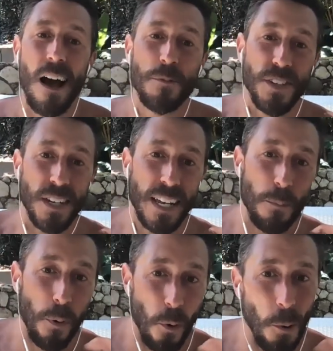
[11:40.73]
I'm sitting at
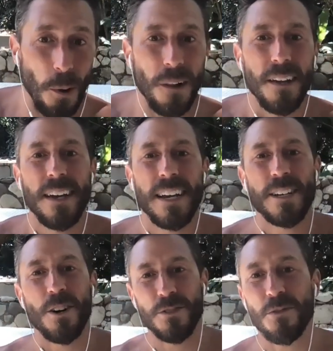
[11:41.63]
a pool
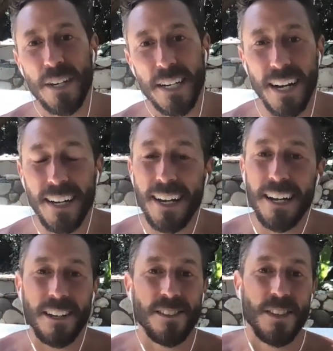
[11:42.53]
in Costa Rica
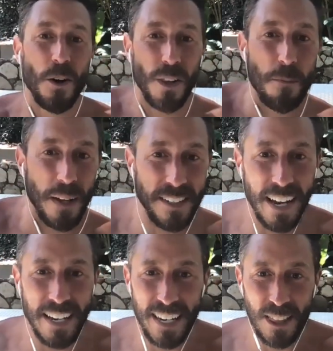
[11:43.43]
because it's the only place
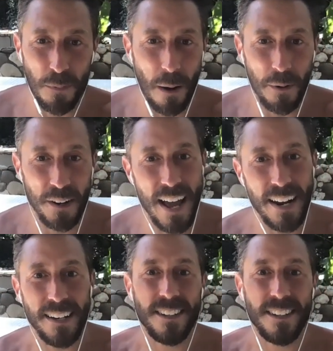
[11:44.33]
I can get the proper internet,